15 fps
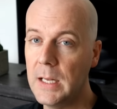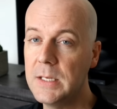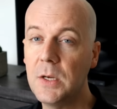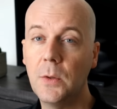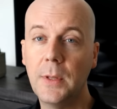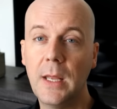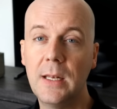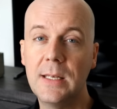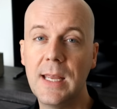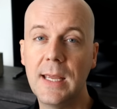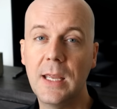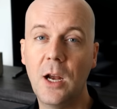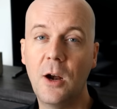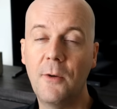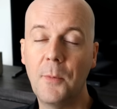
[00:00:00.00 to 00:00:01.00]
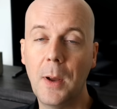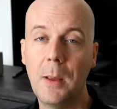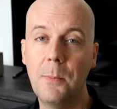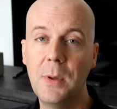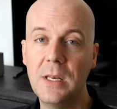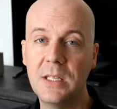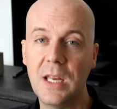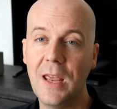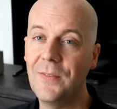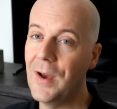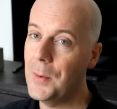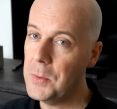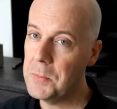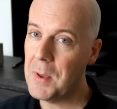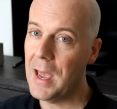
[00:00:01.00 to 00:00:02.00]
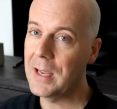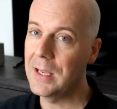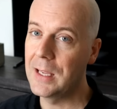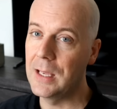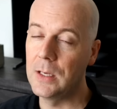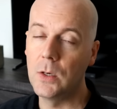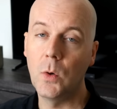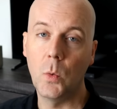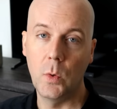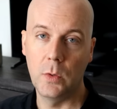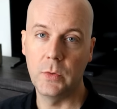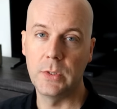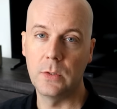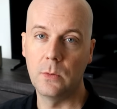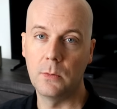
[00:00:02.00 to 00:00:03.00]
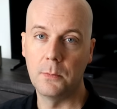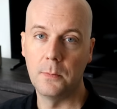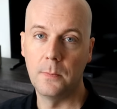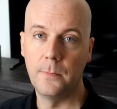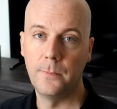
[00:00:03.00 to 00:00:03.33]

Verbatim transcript: Until then, take care, everybody. Be safe. I'll be back again real soon.